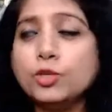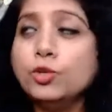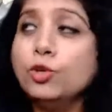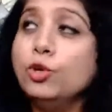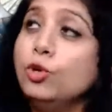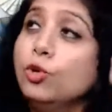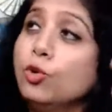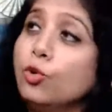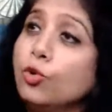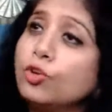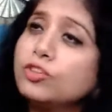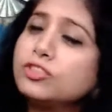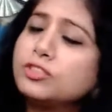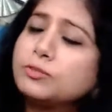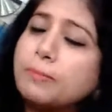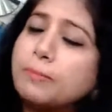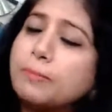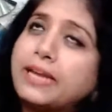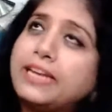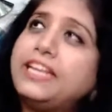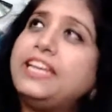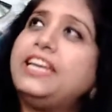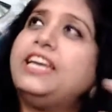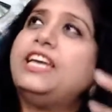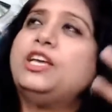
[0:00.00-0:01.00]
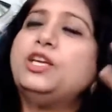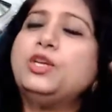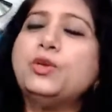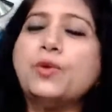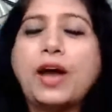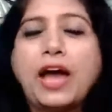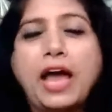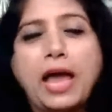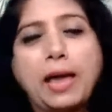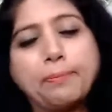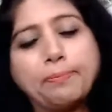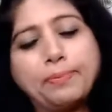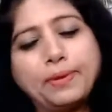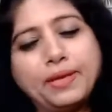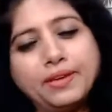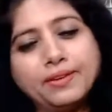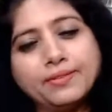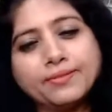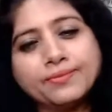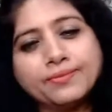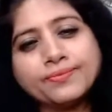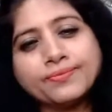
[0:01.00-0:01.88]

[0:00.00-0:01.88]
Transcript: You lose money, you are happy.